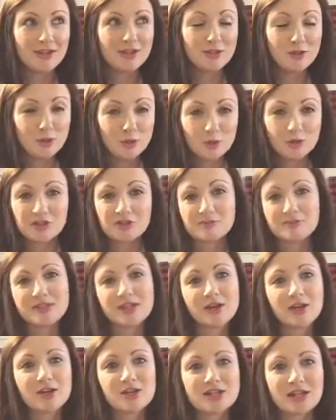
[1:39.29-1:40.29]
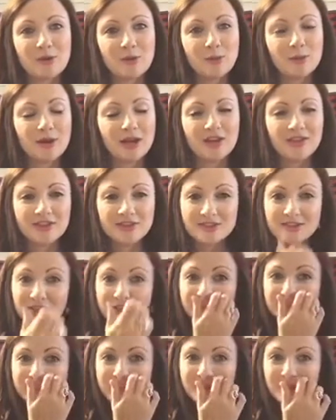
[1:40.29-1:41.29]
new Christmas decoration I will buy this
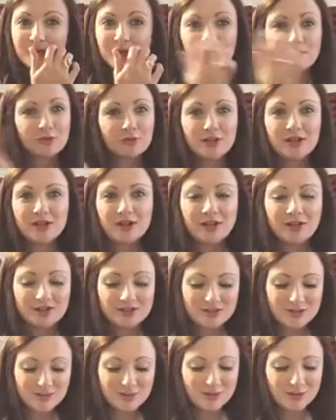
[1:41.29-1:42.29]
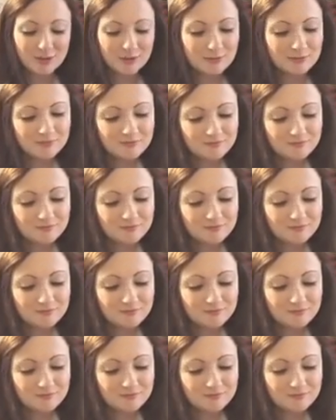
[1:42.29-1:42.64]
year. So $3. Woohoo.